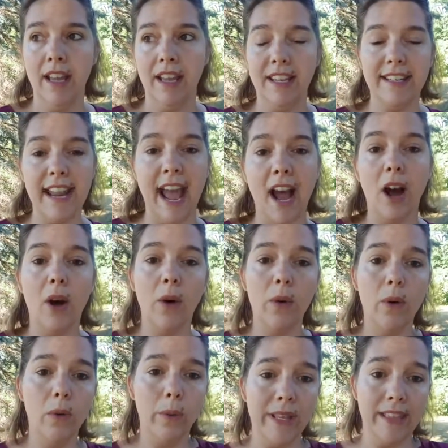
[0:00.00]

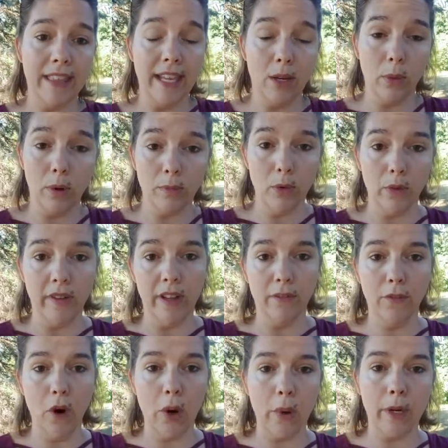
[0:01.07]
now we think we're moving
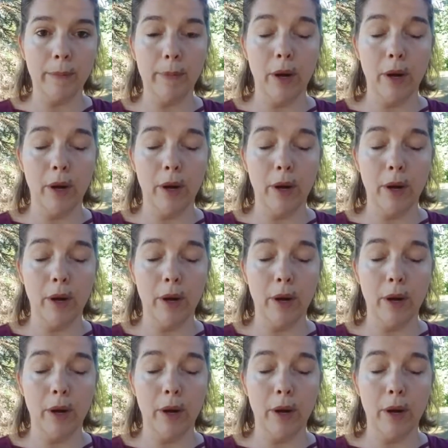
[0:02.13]
forward,